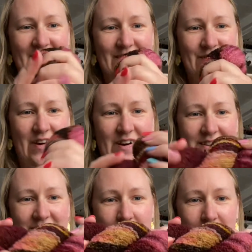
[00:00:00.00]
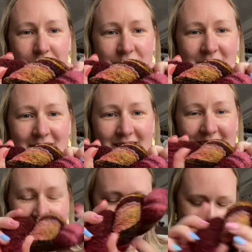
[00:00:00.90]
It's very soft
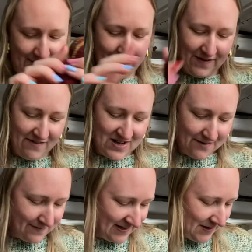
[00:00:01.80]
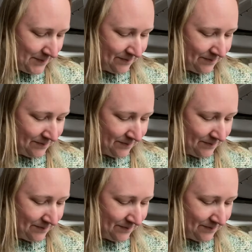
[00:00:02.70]
and very lovely.